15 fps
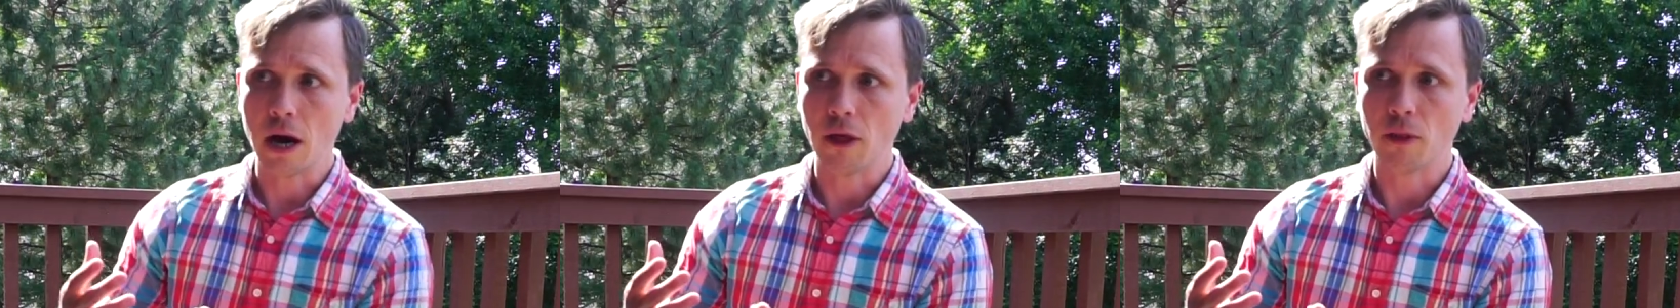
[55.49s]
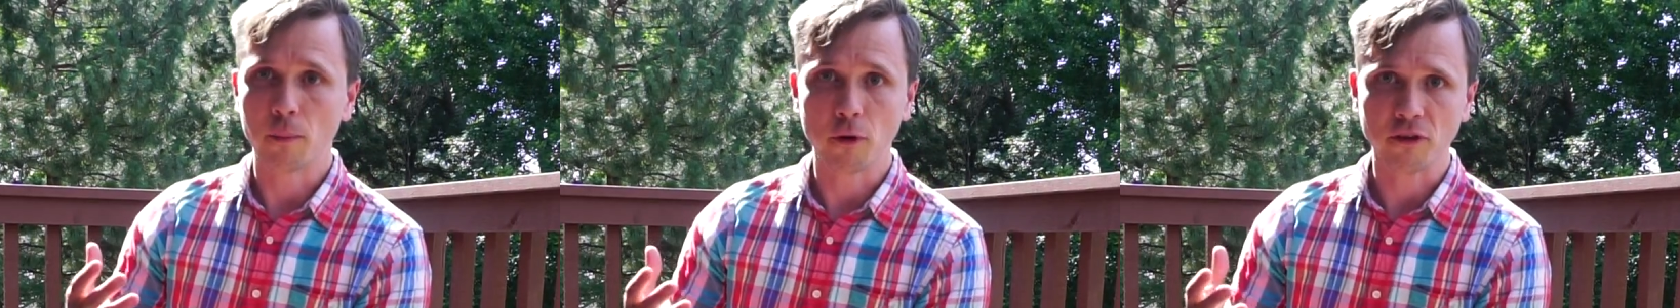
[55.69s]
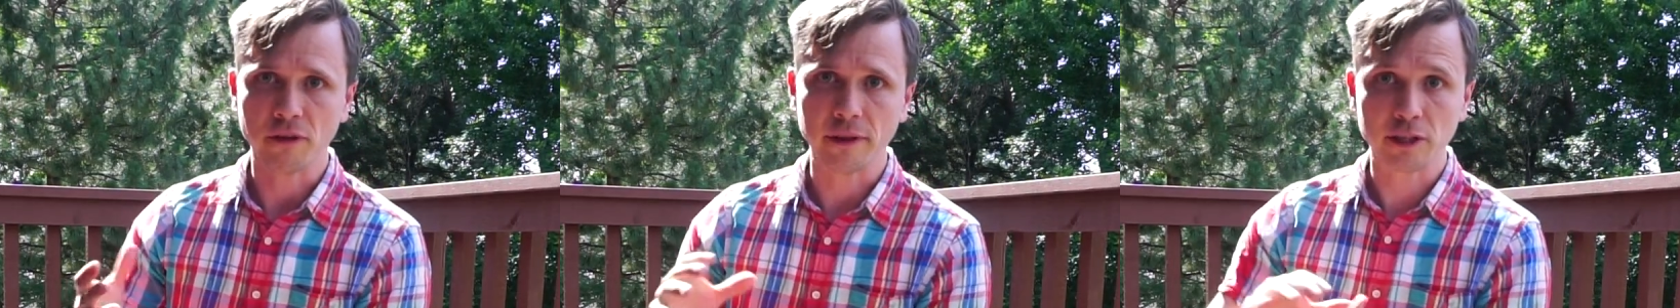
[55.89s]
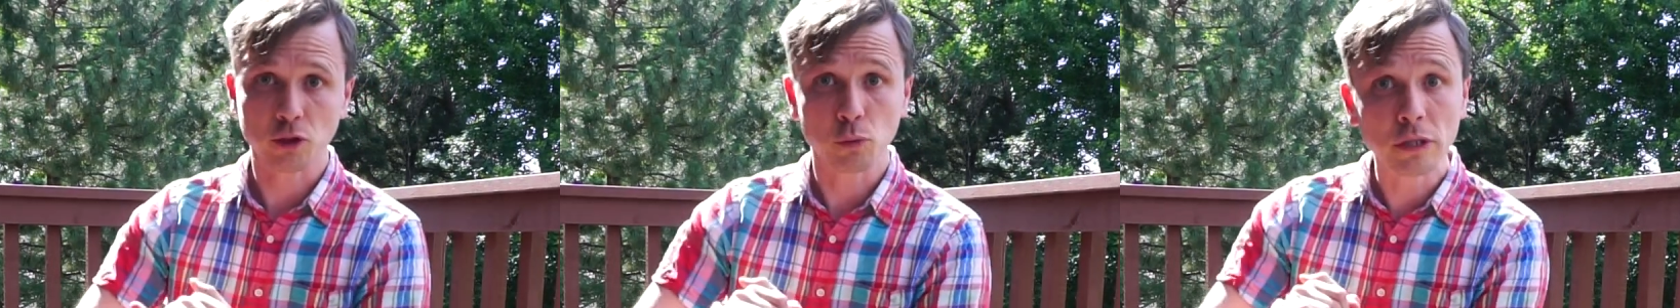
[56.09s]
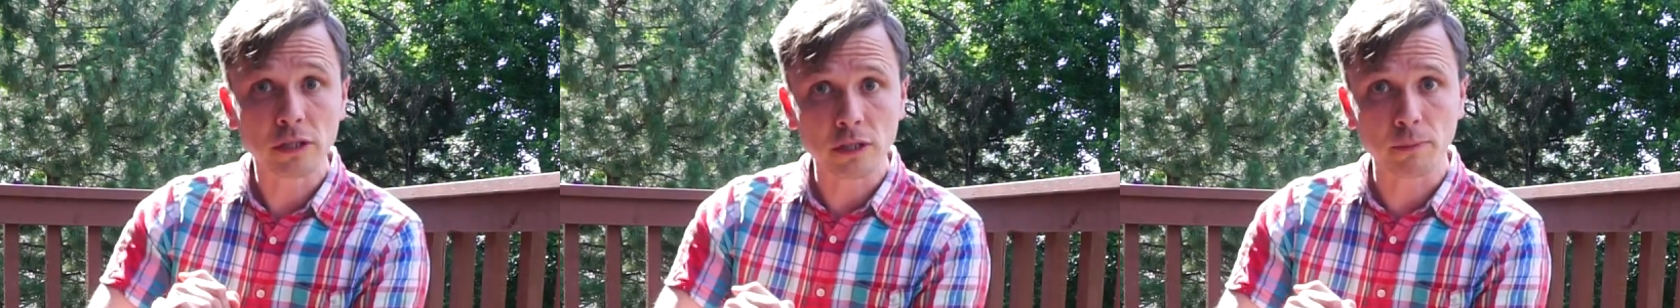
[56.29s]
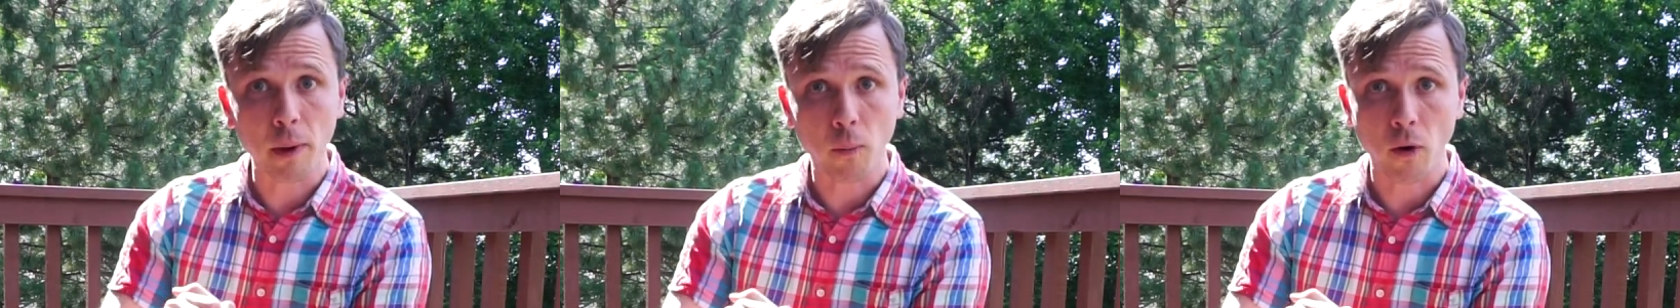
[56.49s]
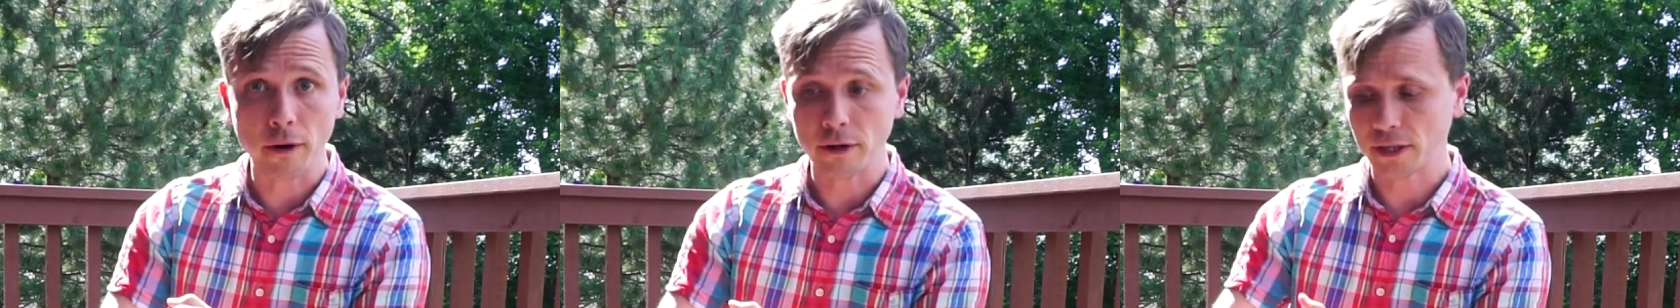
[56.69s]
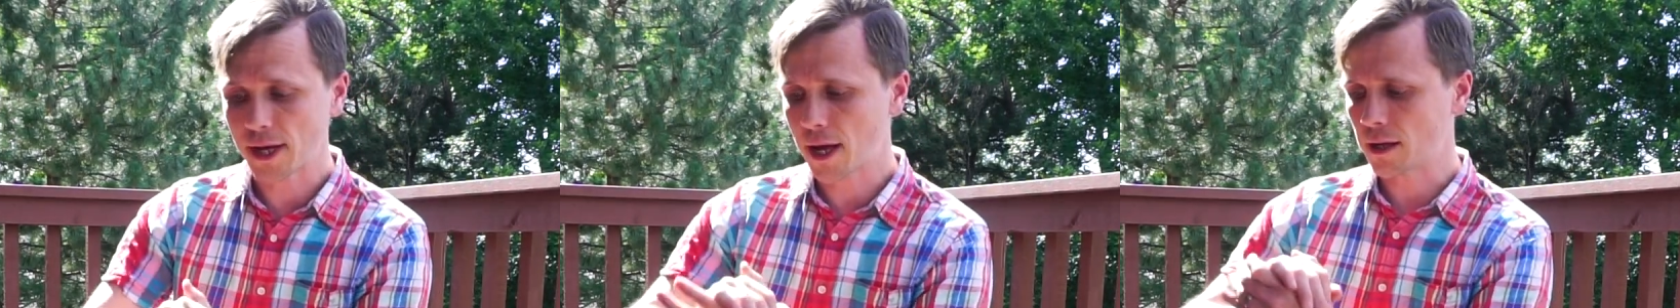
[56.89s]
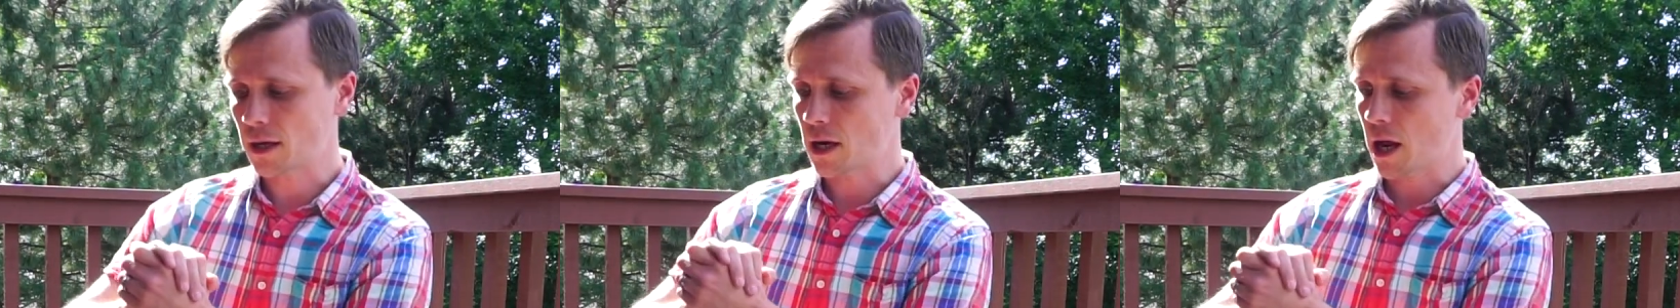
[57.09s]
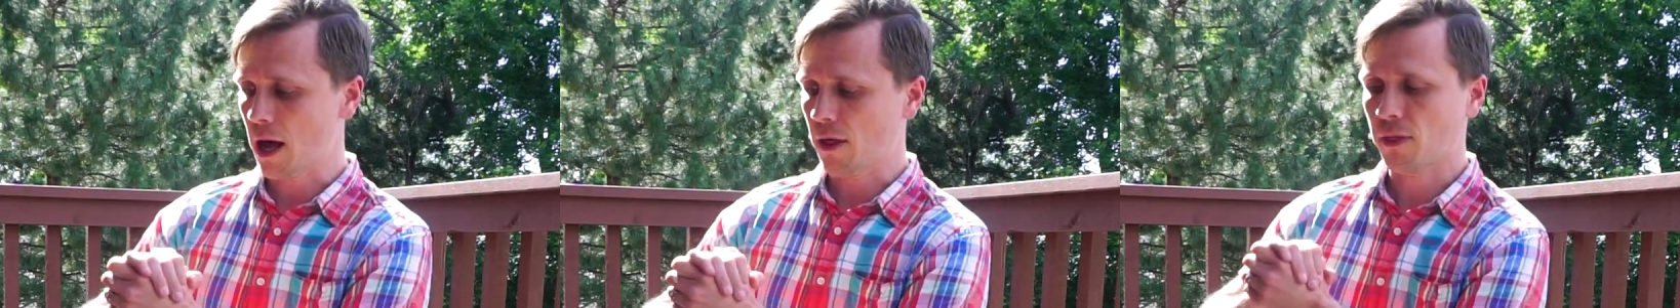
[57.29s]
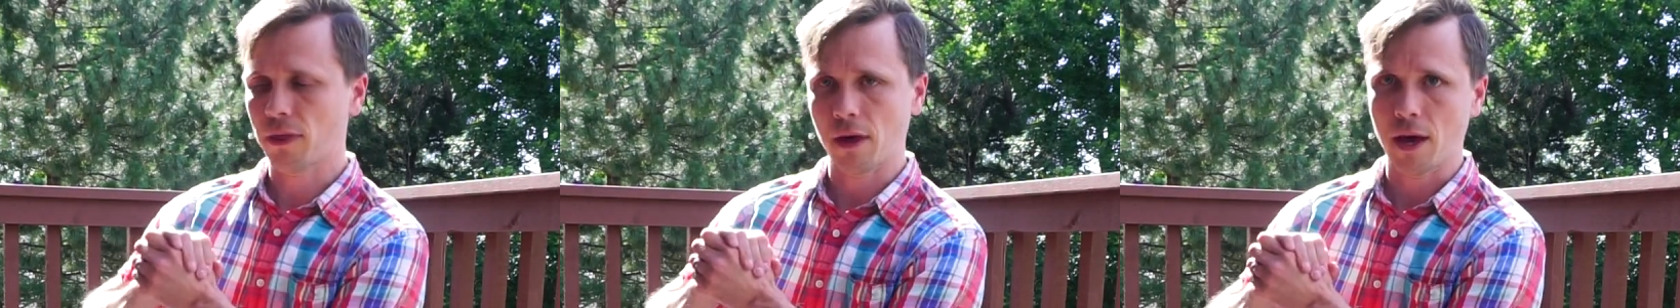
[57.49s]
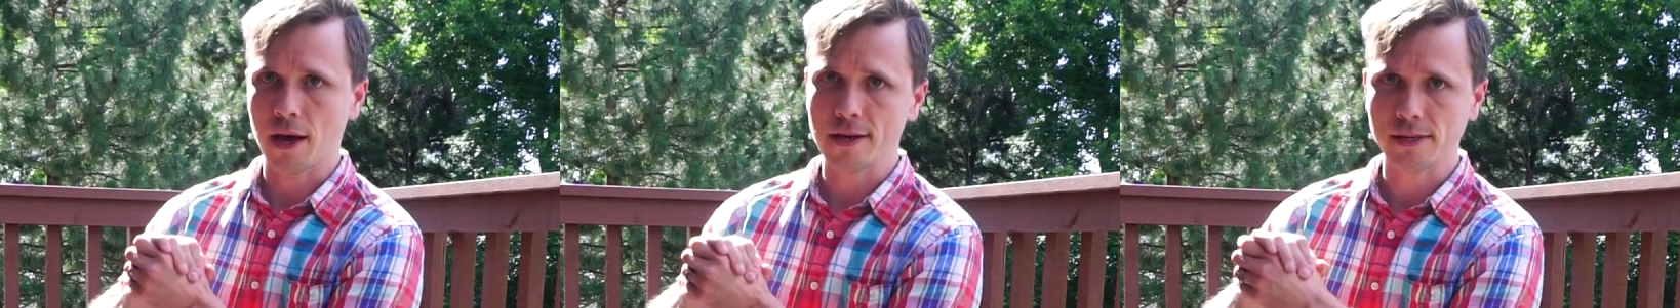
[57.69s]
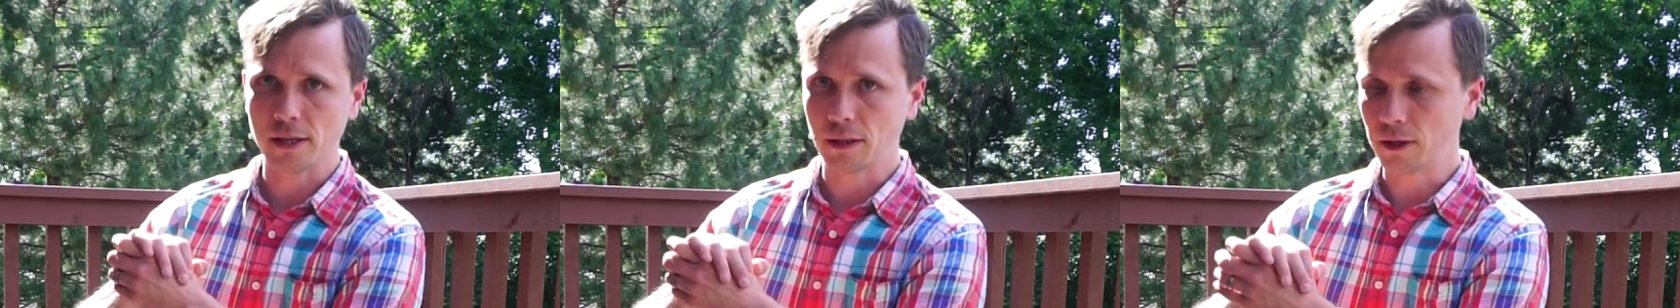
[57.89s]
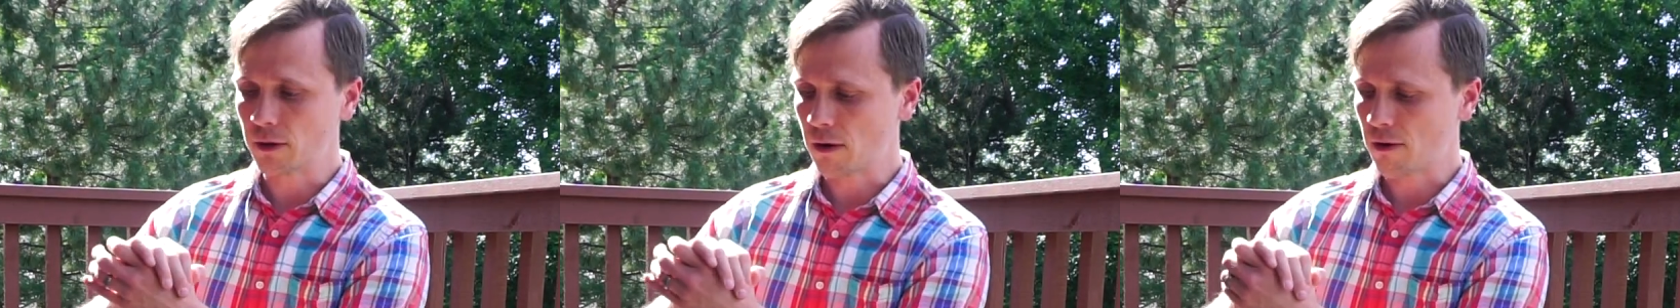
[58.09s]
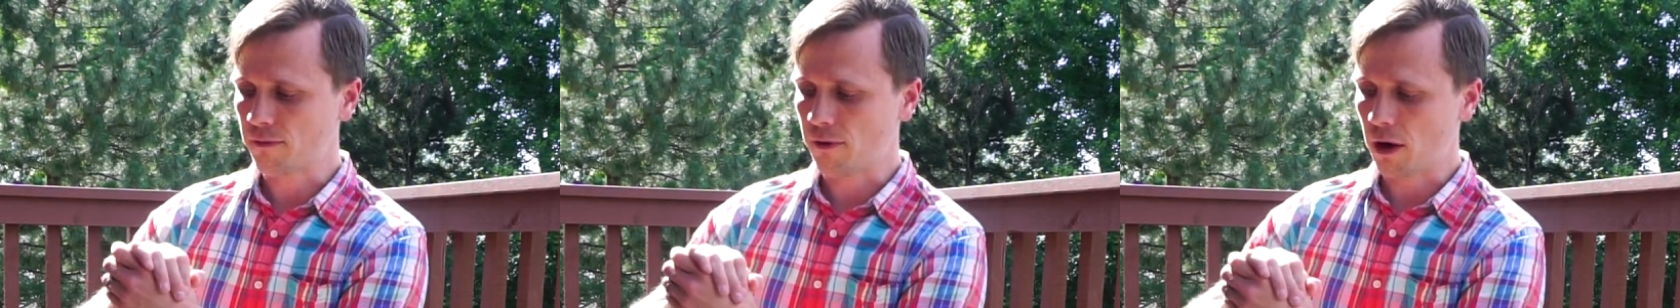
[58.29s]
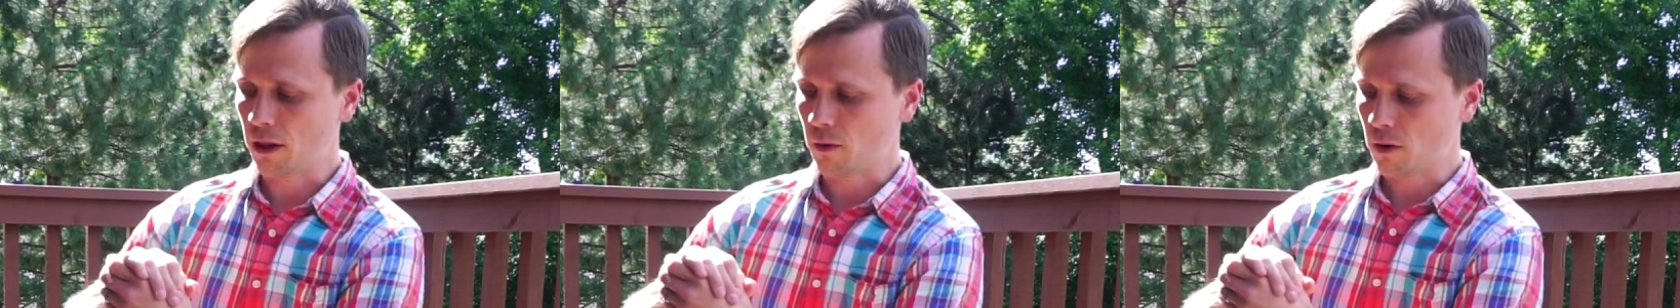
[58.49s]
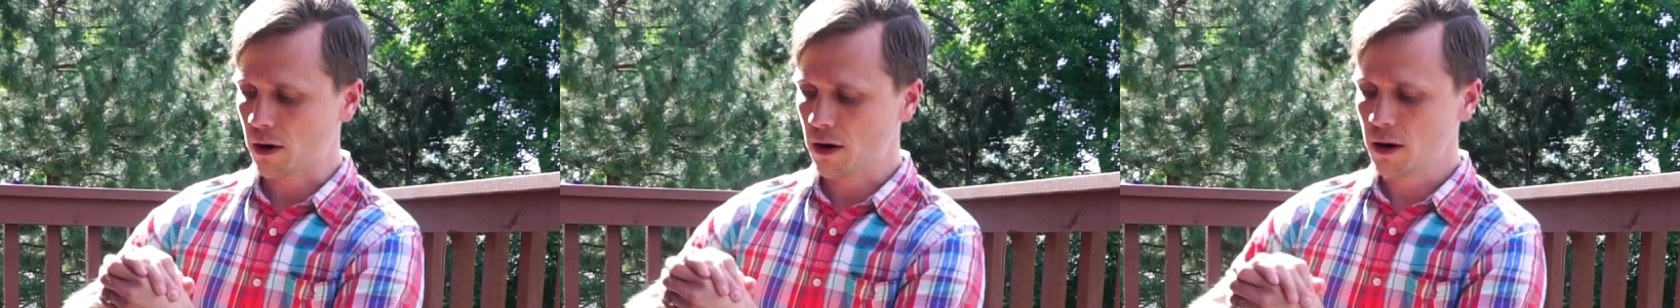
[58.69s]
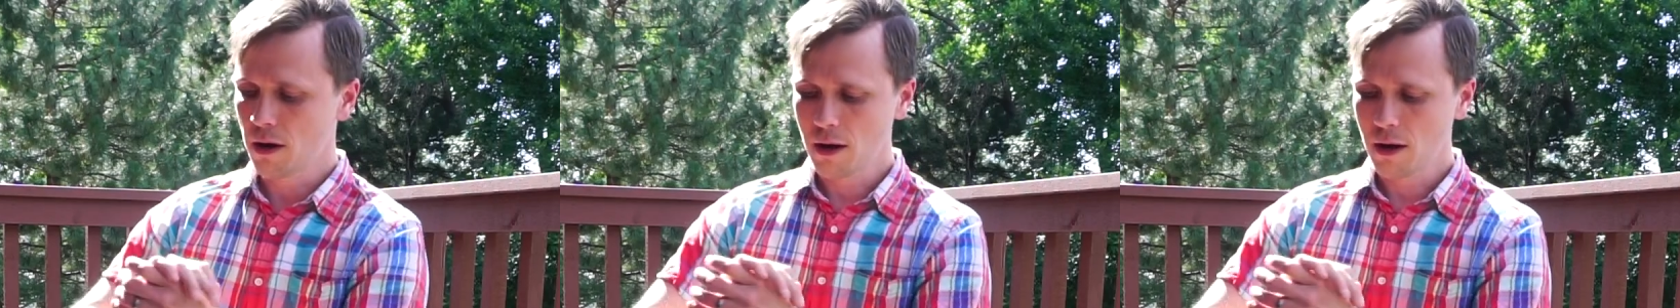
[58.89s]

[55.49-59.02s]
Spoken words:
the person that squeezes my partner's hand to death as a leader or follower.